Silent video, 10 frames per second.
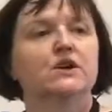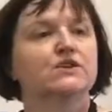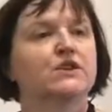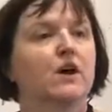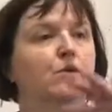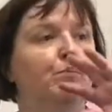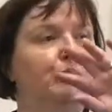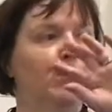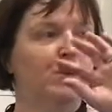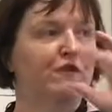So
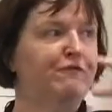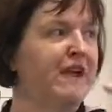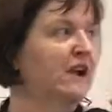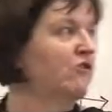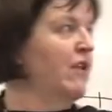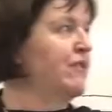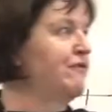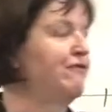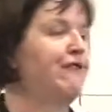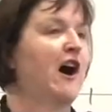put your finger on the
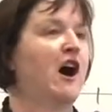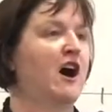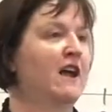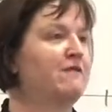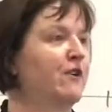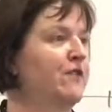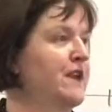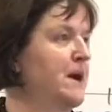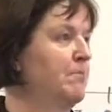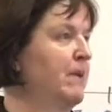5 on the
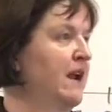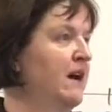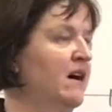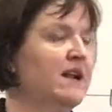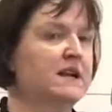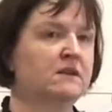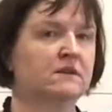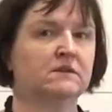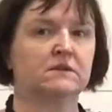number line.